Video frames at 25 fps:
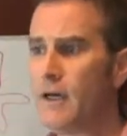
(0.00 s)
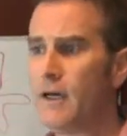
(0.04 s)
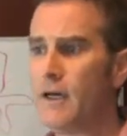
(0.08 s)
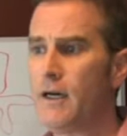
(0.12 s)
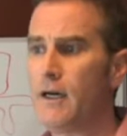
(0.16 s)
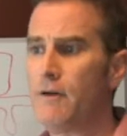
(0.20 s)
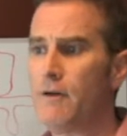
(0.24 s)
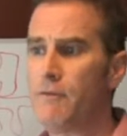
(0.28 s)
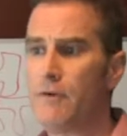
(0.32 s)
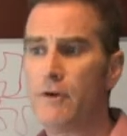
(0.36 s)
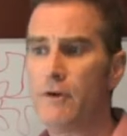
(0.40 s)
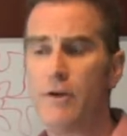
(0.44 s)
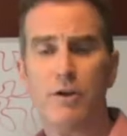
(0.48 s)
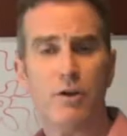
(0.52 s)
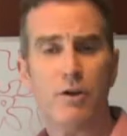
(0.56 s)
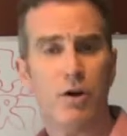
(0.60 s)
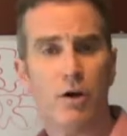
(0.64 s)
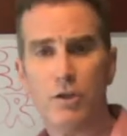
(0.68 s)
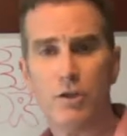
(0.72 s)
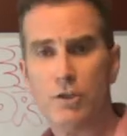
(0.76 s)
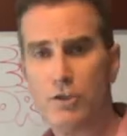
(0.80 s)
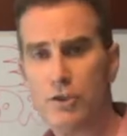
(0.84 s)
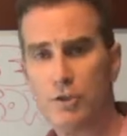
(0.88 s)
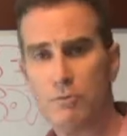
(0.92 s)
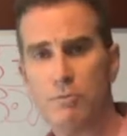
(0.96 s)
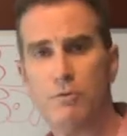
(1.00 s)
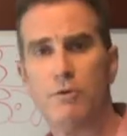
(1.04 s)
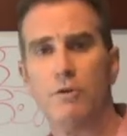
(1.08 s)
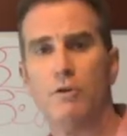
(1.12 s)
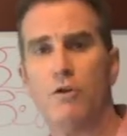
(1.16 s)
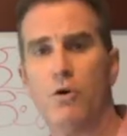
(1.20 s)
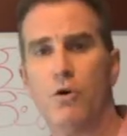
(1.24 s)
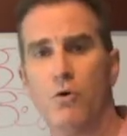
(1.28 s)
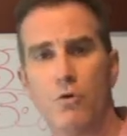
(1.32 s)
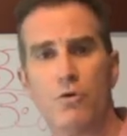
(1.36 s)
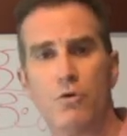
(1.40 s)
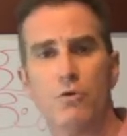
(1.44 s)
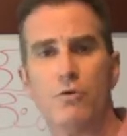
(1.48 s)
very knowledgeable
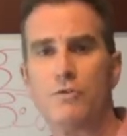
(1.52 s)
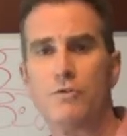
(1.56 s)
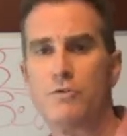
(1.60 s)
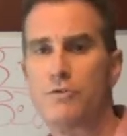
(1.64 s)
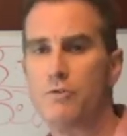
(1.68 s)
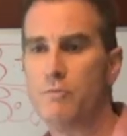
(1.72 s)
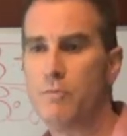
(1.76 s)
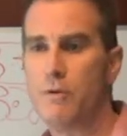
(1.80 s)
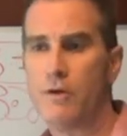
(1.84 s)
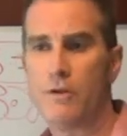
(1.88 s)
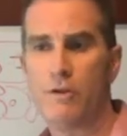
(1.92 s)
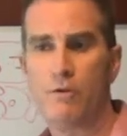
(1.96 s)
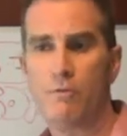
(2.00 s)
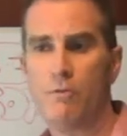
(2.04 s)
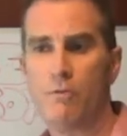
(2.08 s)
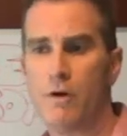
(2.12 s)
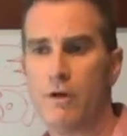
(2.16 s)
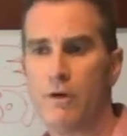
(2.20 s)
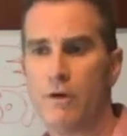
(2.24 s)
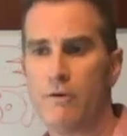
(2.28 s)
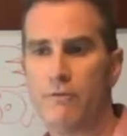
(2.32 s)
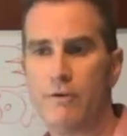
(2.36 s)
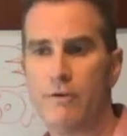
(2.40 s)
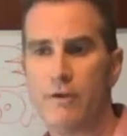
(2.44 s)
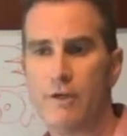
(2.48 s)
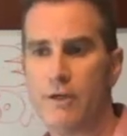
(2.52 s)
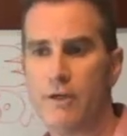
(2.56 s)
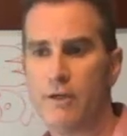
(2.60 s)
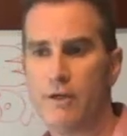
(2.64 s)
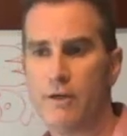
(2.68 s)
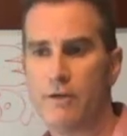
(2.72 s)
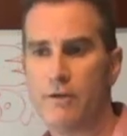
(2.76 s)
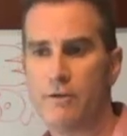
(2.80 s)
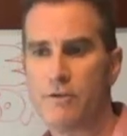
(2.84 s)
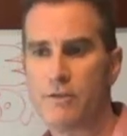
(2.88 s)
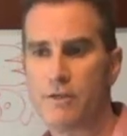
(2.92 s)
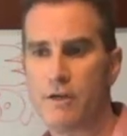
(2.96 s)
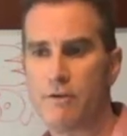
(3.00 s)
locals who've been in the water for
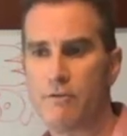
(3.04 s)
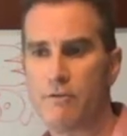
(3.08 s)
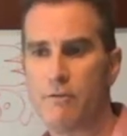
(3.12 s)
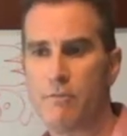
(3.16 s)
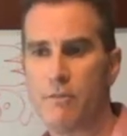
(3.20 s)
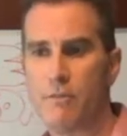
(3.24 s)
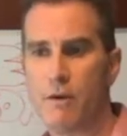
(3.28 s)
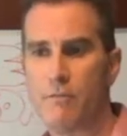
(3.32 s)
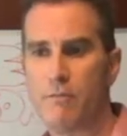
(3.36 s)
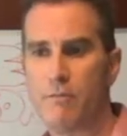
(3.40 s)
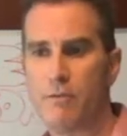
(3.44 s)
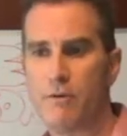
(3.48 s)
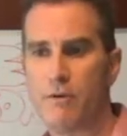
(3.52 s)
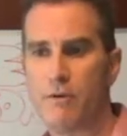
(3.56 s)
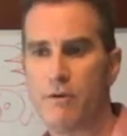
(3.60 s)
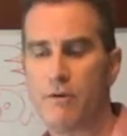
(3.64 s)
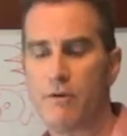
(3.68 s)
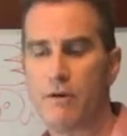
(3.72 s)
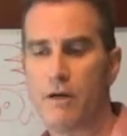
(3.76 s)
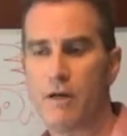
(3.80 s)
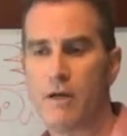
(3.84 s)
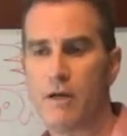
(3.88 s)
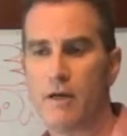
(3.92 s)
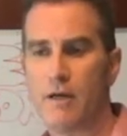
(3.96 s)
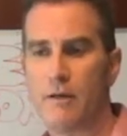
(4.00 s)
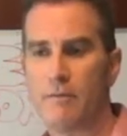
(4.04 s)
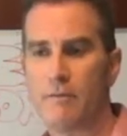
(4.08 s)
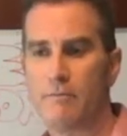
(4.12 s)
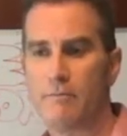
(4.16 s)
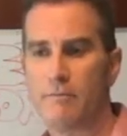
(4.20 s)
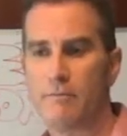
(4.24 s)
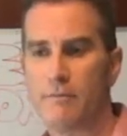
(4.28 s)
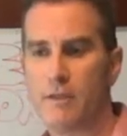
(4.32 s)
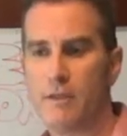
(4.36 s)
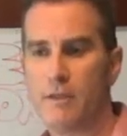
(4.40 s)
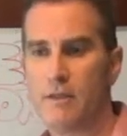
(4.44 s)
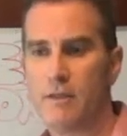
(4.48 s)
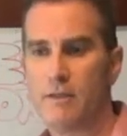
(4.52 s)
years. I remember
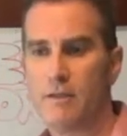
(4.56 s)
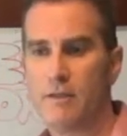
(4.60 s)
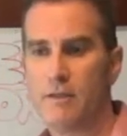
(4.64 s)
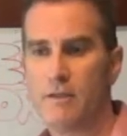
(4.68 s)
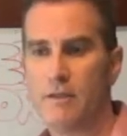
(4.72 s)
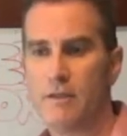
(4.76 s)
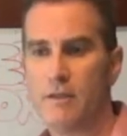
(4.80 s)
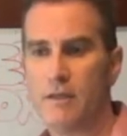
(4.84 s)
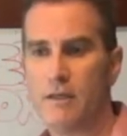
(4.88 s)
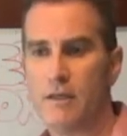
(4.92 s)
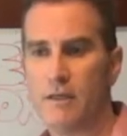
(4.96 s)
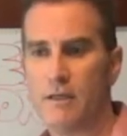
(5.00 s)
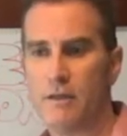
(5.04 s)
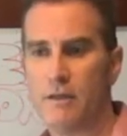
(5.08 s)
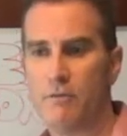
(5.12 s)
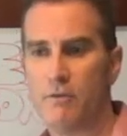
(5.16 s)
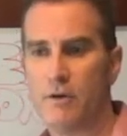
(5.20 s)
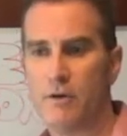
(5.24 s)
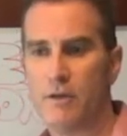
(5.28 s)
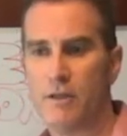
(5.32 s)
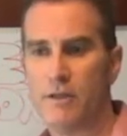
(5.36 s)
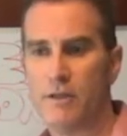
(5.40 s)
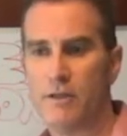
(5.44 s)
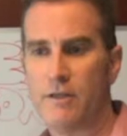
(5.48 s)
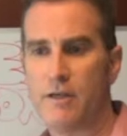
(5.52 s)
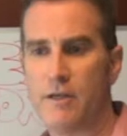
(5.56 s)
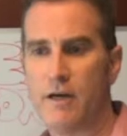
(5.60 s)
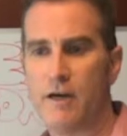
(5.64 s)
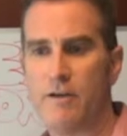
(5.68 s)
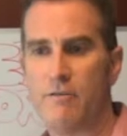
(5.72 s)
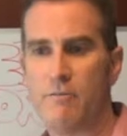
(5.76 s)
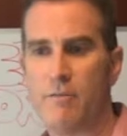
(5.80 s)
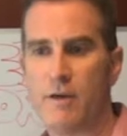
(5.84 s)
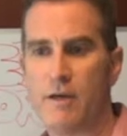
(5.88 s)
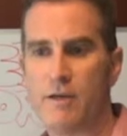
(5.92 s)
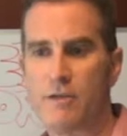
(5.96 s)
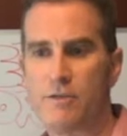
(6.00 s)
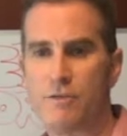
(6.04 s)
one of the
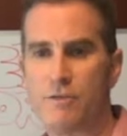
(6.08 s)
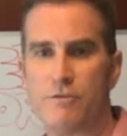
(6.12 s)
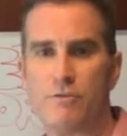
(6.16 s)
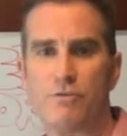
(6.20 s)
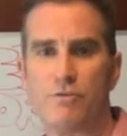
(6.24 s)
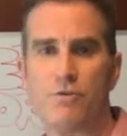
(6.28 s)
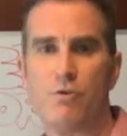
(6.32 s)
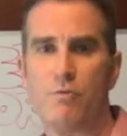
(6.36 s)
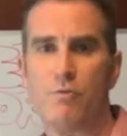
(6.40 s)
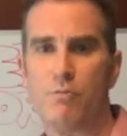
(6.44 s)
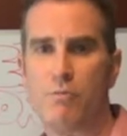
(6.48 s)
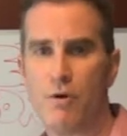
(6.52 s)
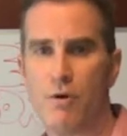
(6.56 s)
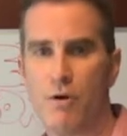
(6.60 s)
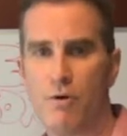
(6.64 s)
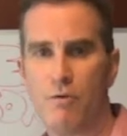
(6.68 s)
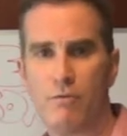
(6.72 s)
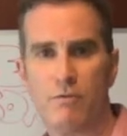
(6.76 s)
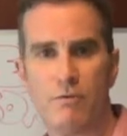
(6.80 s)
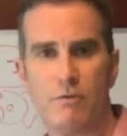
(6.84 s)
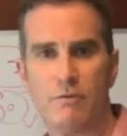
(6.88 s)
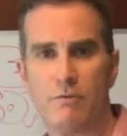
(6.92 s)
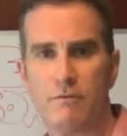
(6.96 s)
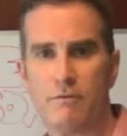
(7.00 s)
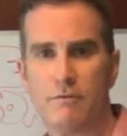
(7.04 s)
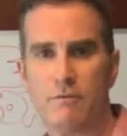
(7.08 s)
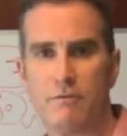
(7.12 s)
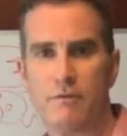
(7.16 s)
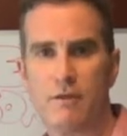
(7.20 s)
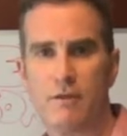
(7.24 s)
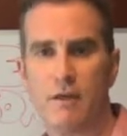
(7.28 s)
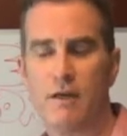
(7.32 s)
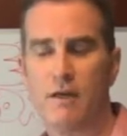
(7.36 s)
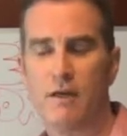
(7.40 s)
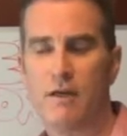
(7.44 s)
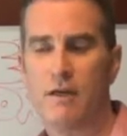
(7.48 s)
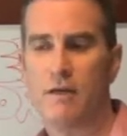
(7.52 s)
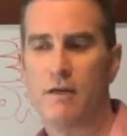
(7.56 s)
dive masters, Oppo,
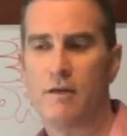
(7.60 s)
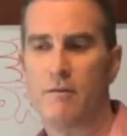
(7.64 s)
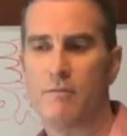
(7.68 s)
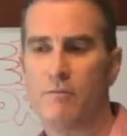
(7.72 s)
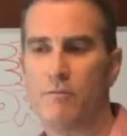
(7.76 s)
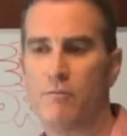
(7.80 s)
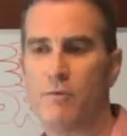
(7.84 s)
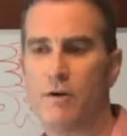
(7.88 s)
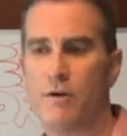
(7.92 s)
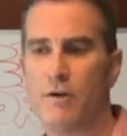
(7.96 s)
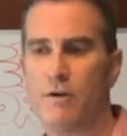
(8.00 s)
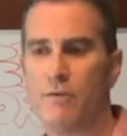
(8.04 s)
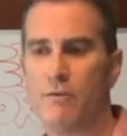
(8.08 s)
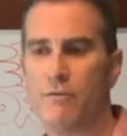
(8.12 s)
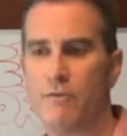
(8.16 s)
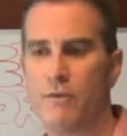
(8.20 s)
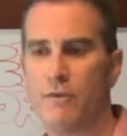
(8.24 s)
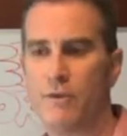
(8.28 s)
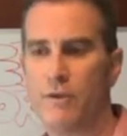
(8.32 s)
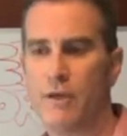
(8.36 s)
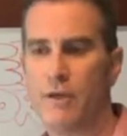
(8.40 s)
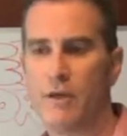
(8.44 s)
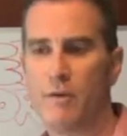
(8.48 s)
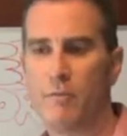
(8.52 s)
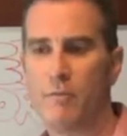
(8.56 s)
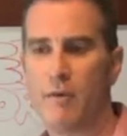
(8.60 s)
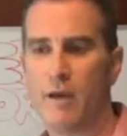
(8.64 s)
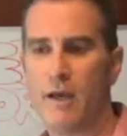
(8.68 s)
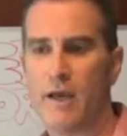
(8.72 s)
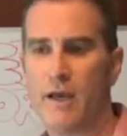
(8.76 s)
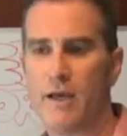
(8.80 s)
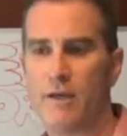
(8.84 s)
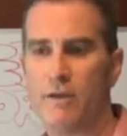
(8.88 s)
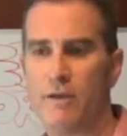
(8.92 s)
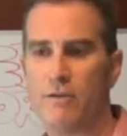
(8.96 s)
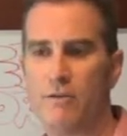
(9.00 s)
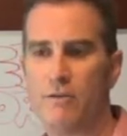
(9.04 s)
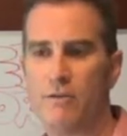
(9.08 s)
wonderful young
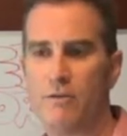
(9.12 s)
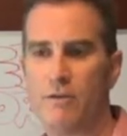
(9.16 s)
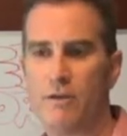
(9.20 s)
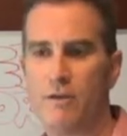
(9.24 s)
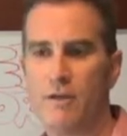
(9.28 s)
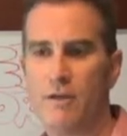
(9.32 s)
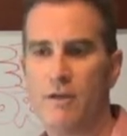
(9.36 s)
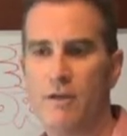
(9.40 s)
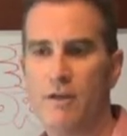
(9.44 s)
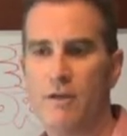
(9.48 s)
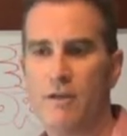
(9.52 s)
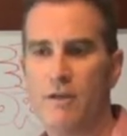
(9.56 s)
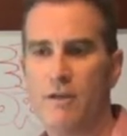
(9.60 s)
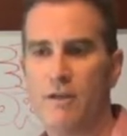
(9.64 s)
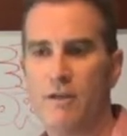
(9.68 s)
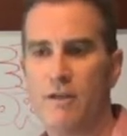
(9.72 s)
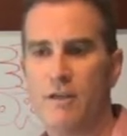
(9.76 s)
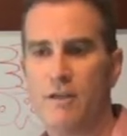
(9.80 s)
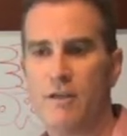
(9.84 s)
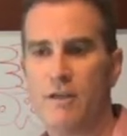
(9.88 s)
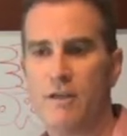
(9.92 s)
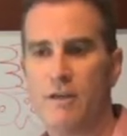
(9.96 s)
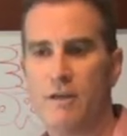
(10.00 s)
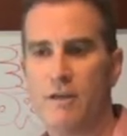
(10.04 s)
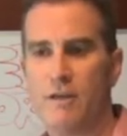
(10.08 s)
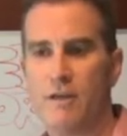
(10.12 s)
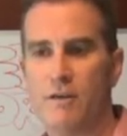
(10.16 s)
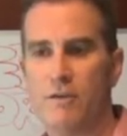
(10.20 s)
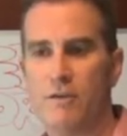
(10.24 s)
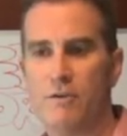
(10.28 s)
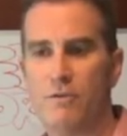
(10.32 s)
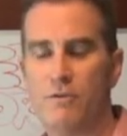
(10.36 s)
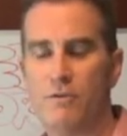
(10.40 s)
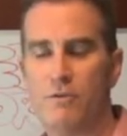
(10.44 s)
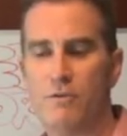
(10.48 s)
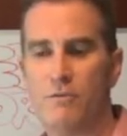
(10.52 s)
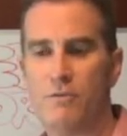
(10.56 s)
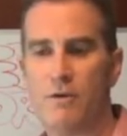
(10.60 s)
man who
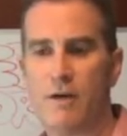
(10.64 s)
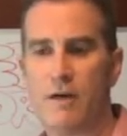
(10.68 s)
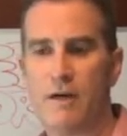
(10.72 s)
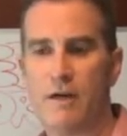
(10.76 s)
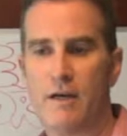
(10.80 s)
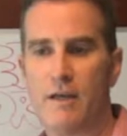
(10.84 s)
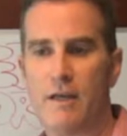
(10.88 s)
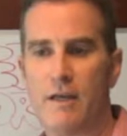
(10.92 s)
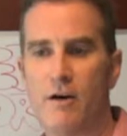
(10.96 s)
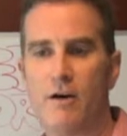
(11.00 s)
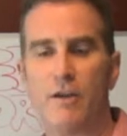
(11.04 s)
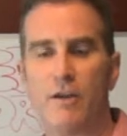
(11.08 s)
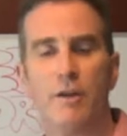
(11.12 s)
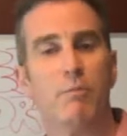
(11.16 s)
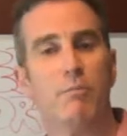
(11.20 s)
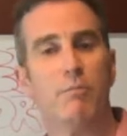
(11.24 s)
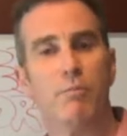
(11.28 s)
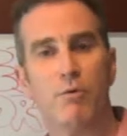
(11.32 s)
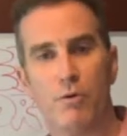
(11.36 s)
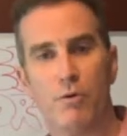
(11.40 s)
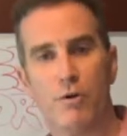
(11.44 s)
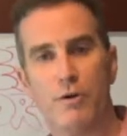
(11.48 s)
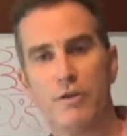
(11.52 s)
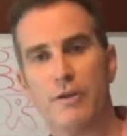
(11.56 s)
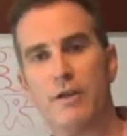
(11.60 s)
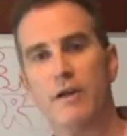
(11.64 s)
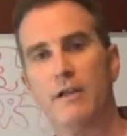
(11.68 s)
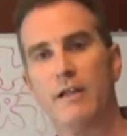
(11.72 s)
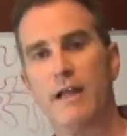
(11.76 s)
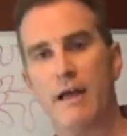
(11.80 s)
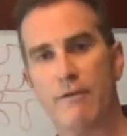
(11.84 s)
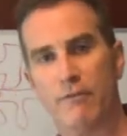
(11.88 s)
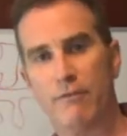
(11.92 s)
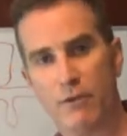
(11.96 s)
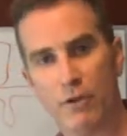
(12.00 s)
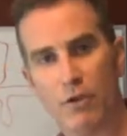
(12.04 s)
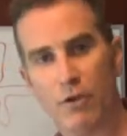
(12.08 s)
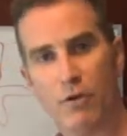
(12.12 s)
on the board, they'll
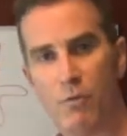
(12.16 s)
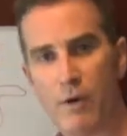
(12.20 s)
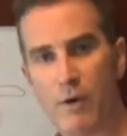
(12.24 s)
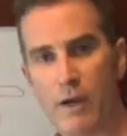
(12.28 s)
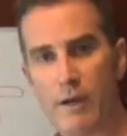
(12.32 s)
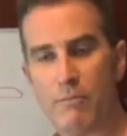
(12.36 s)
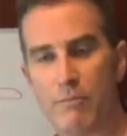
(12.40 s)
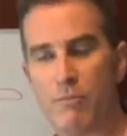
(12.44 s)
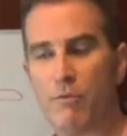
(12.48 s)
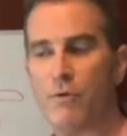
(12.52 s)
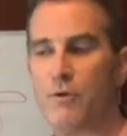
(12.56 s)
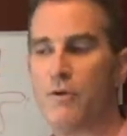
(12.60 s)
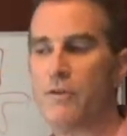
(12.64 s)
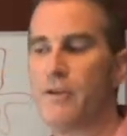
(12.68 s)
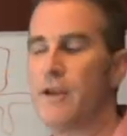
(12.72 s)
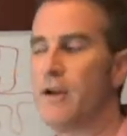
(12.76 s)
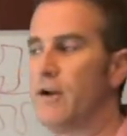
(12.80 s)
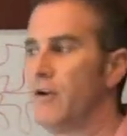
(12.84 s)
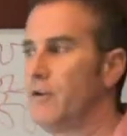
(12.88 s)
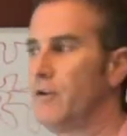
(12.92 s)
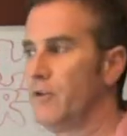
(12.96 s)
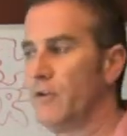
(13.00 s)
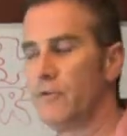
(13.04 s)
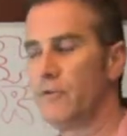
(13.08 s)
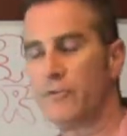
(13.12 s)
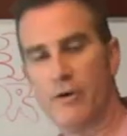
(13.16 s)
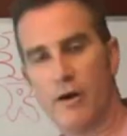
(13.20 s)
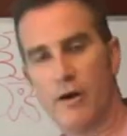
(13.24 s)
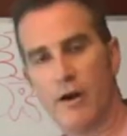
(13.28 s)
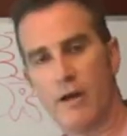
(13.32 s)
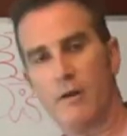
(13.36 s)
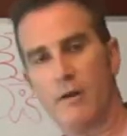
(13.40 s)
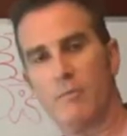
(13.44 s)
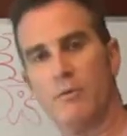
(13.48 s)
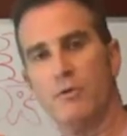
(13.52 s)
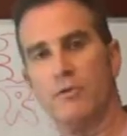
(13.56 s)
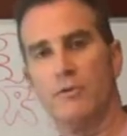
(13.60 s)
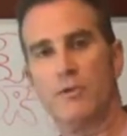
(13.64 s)
have a little whiteboard there and they'll
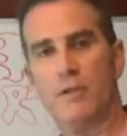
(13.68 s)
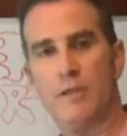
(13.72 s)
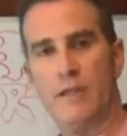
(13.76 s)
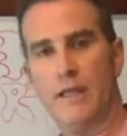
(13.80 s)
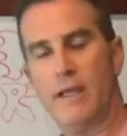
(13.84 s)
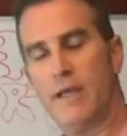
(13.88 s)
talk about the